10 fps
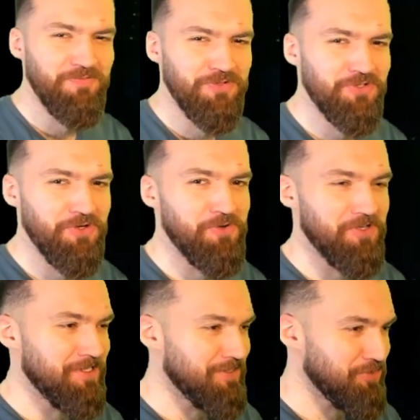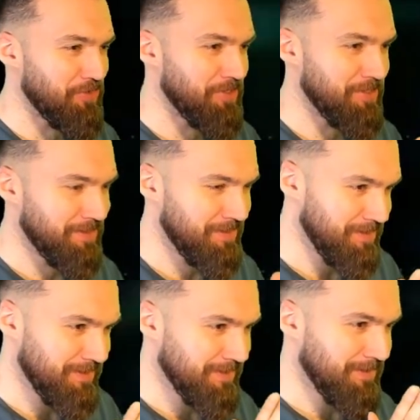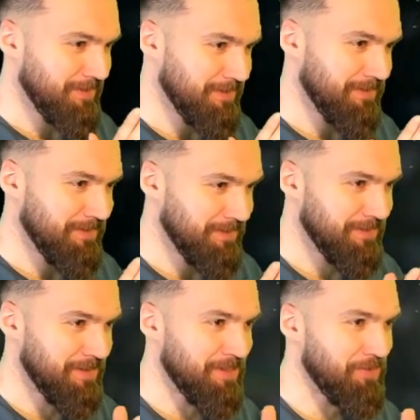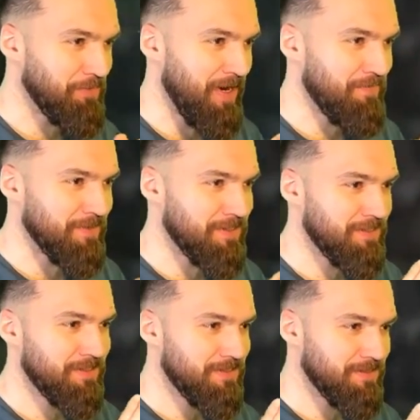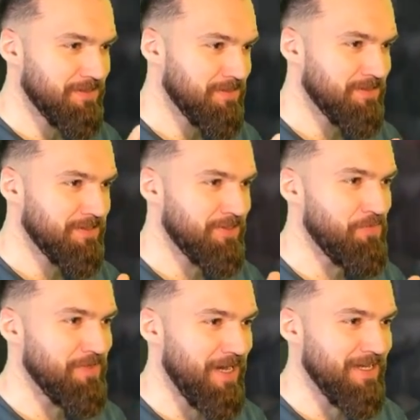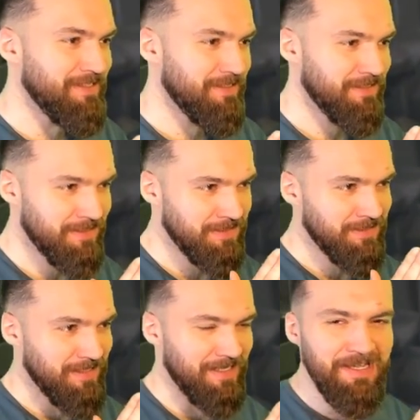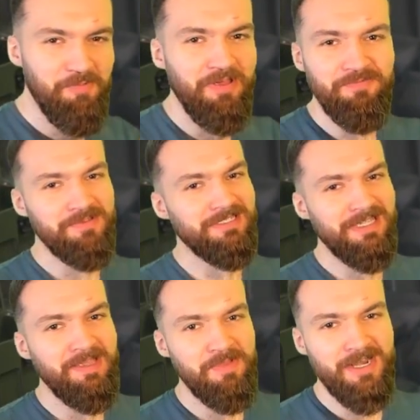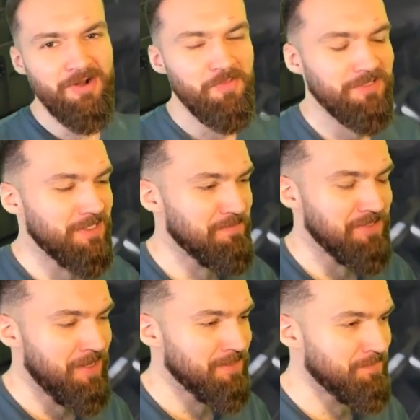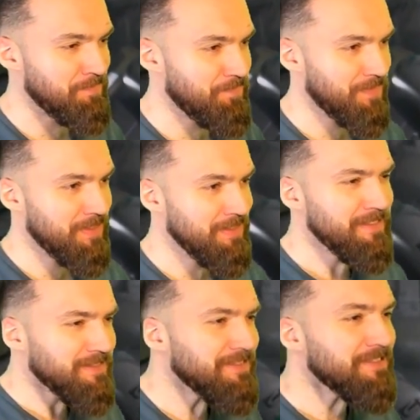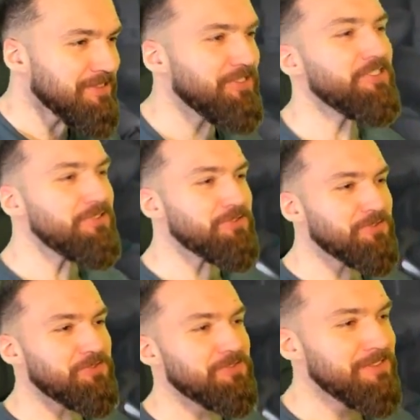looks so good in this trailer. I got the graphics. So nice. I can't wait for this game, man. I hope this game is awesome. Let's go!